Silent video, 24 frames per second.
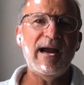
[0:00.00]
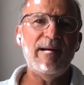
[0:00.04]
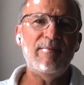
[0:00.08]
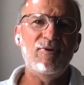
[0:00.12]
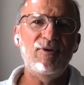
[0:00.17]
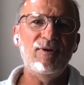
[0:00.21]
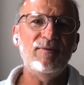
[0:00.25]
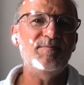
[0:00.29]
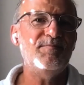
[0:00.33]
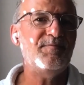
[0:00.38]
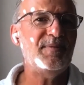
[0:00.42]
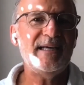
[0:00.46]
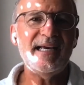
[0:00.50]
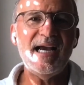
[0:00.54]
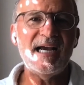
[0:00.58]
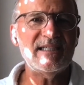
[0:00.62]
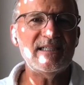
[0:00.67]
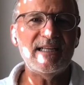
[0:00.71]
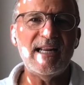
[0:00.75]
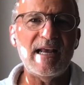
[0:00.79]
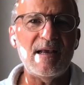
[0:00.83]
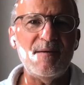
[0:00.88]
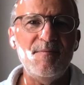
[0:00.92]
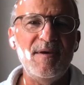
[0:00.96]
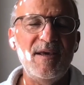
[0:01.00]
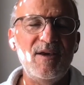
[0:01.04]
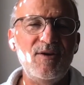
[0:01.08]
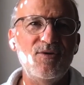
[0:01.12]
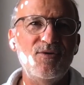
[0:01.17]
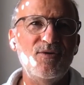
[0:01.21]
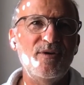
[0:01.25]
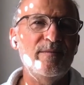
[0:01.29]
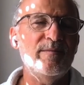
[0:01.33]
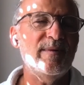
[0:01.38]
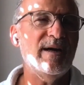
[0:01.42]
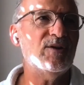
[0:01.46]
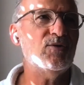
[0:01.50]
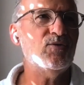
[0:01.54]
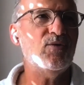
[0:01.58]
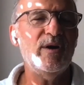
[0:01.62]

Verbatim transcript: timer guys mm-hmm. like me, you know, in my